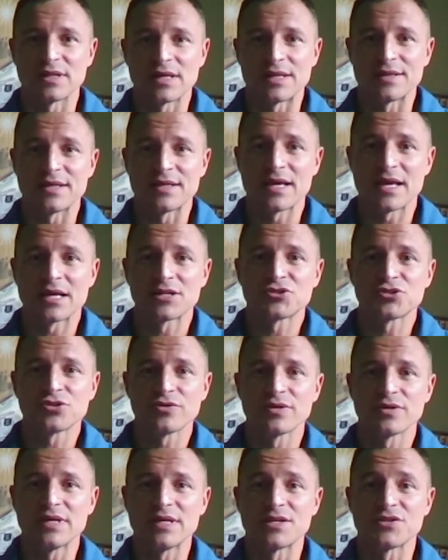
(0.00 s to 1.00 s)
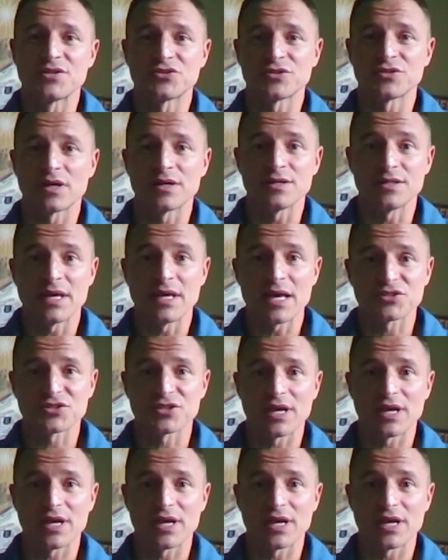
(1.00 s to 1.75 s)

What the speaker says: And the answer is yes,